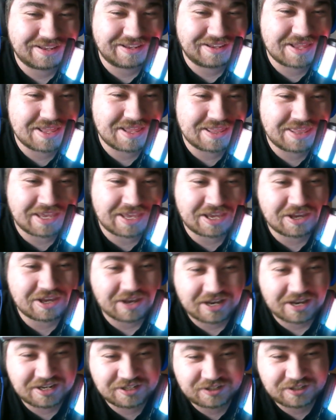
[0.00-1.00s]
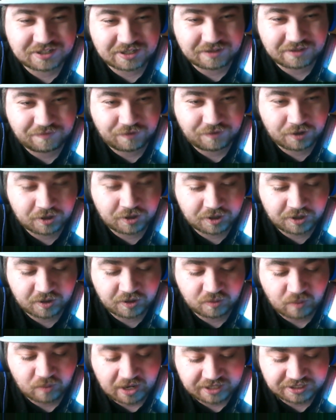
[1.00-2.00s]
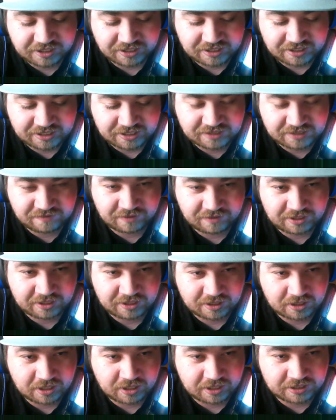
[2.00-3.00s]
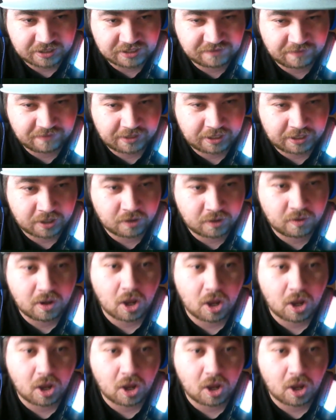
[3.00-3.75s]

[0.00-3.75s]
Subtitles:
thank you guys for watching these this video.